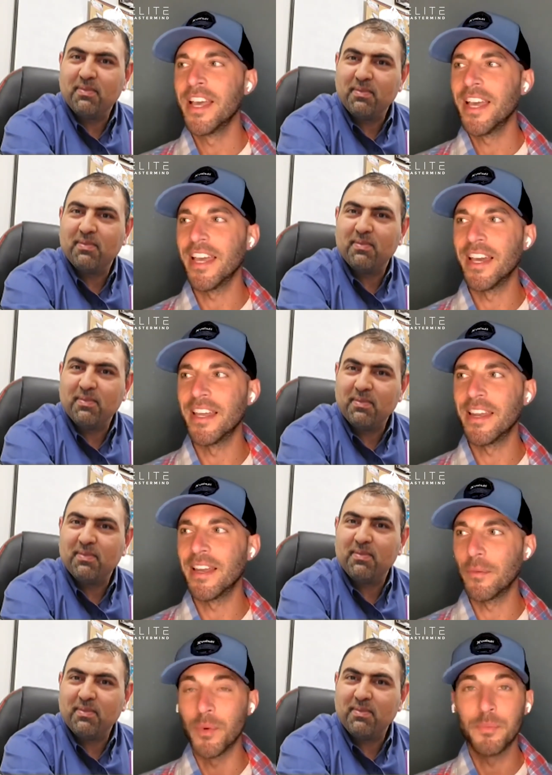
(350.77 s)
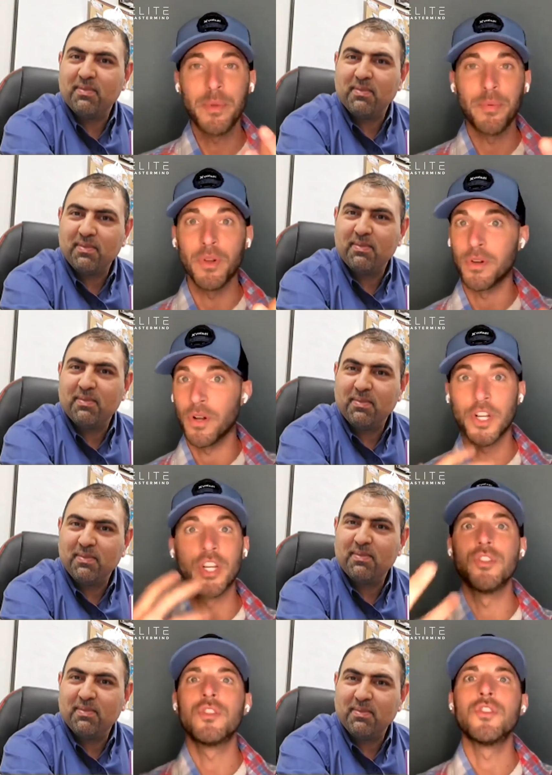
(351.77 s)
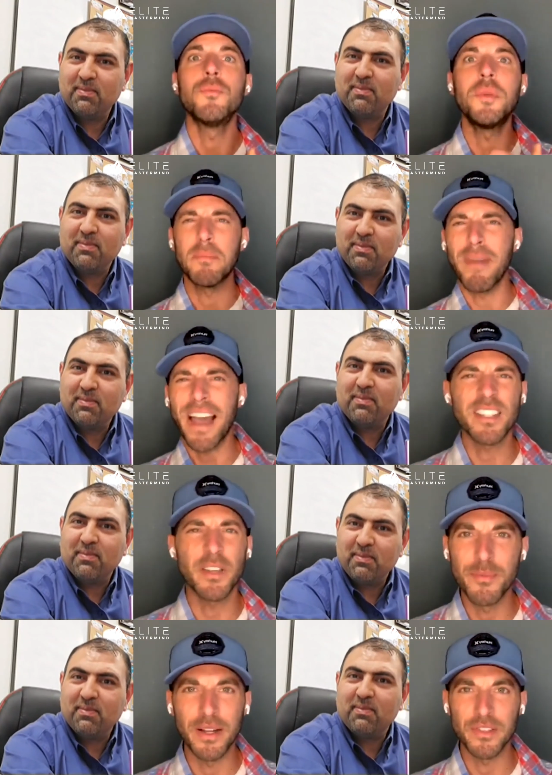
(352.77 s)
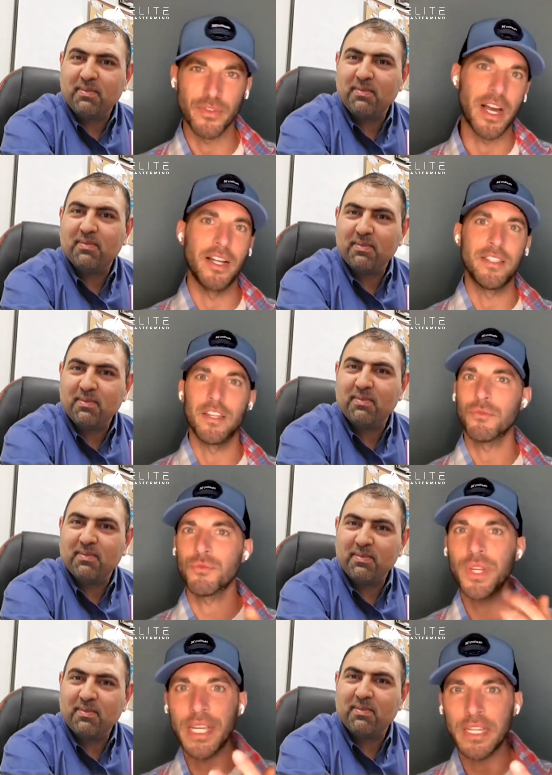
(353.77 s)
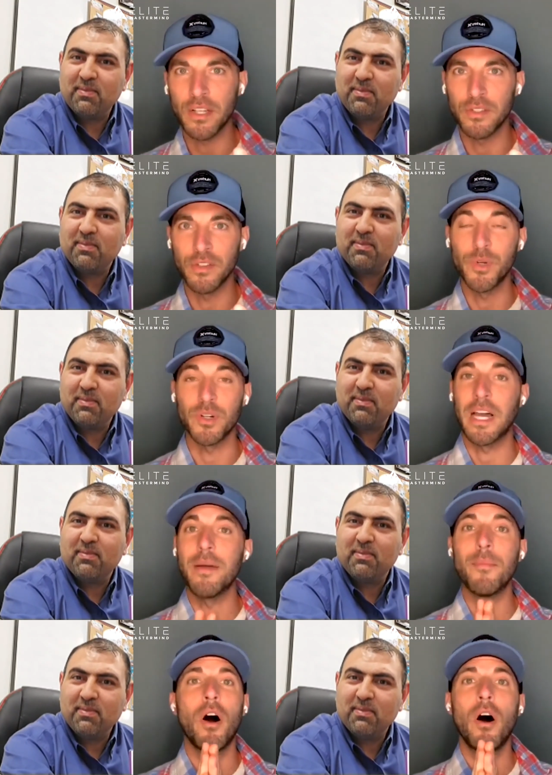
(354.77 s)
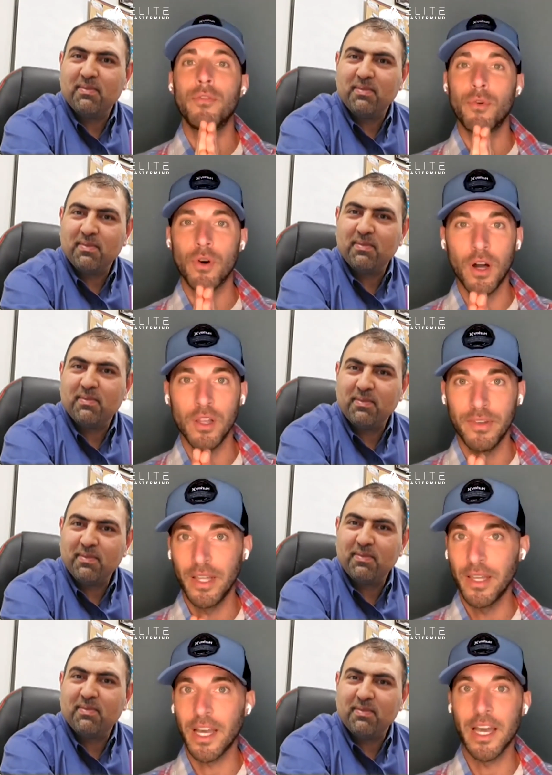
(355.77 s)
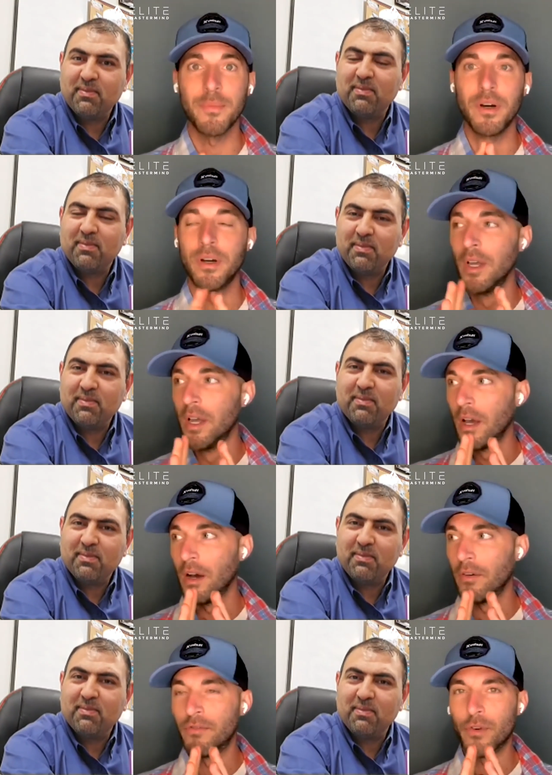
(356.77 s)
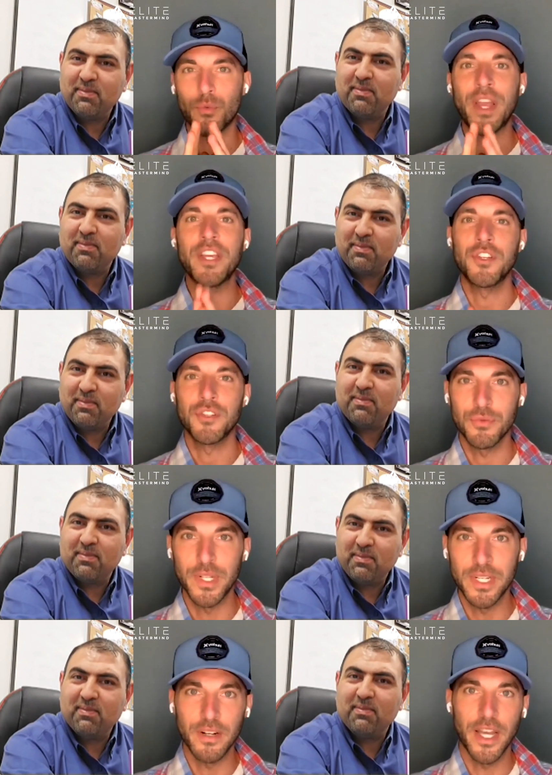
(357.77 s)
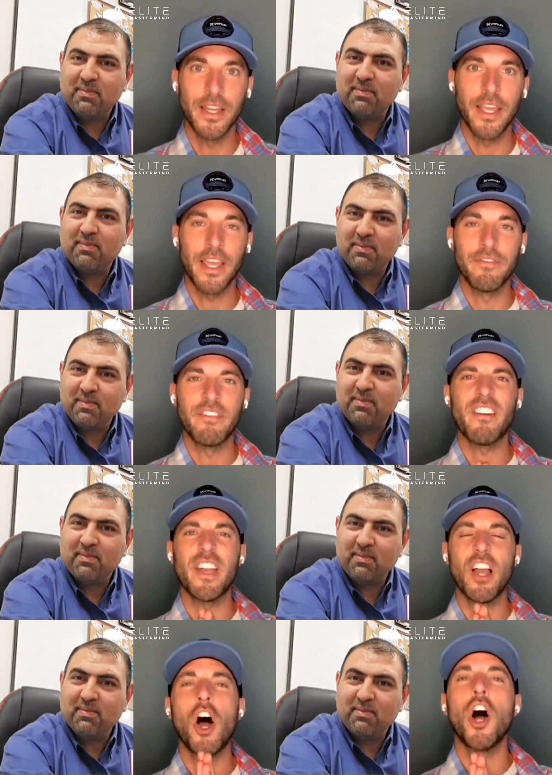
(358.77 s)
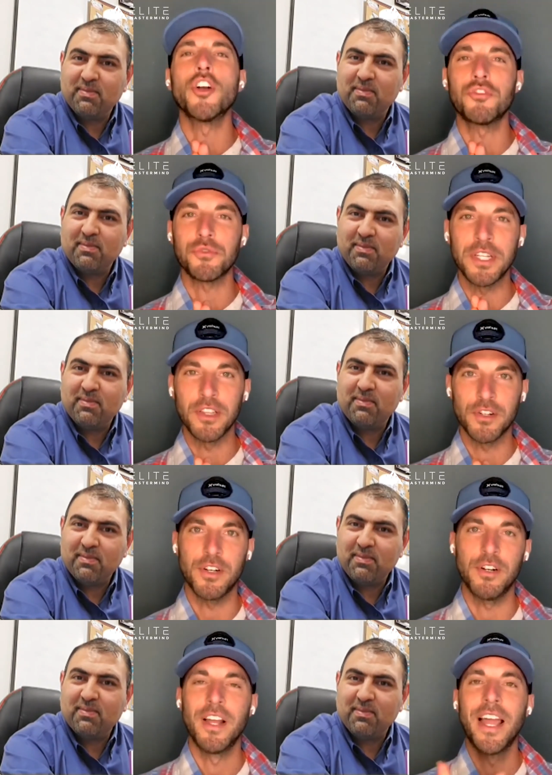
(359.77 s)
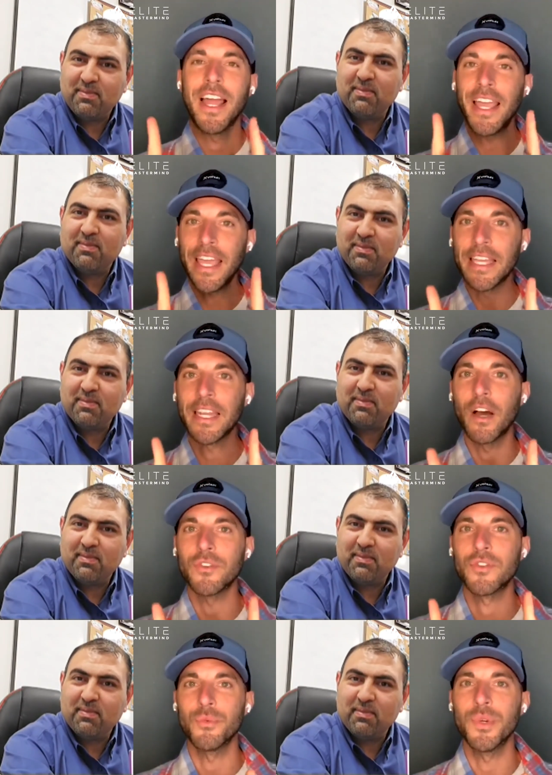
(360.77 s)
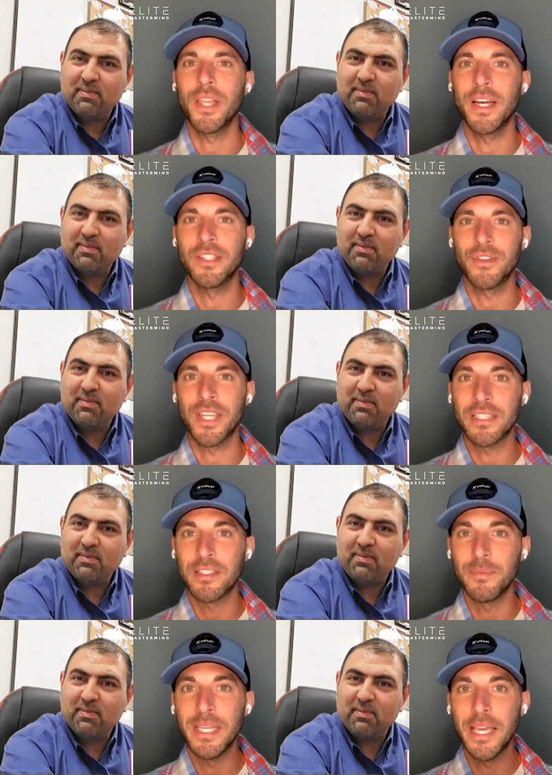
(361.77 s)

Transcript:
Speaker 1: and when people are consuming massive amounts of content reading tons of books i'm all for all of that like i am a, a voracious reader and a very hungry learner and i also realize there gets to be a